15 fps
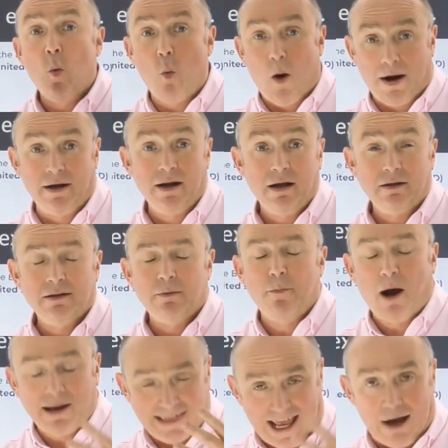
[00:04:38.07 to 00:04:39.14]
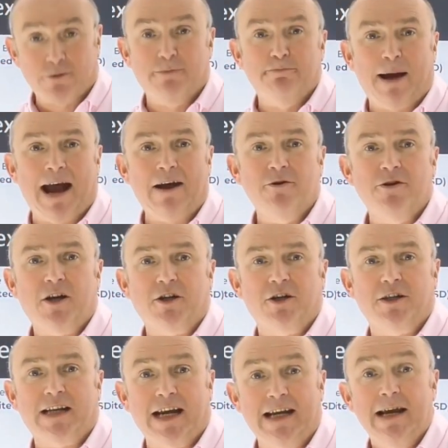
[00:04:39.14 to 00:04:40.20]
my £1,000, I
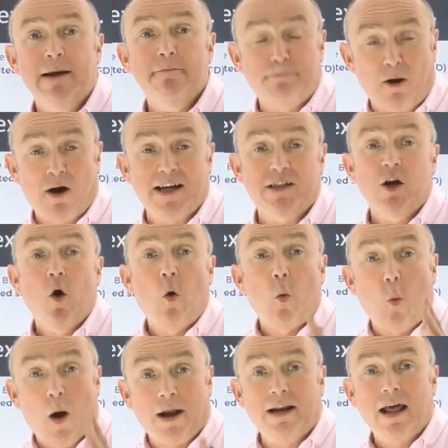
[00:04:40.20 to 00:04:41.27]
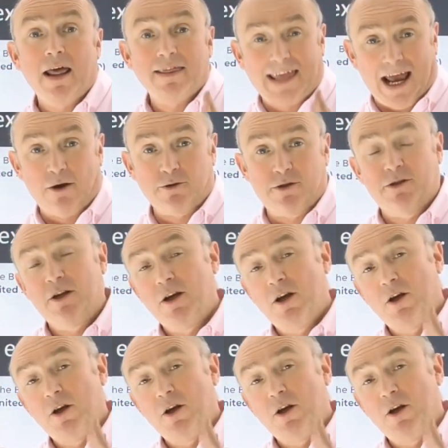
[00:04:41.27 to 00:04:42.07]
should say, buys $1,300,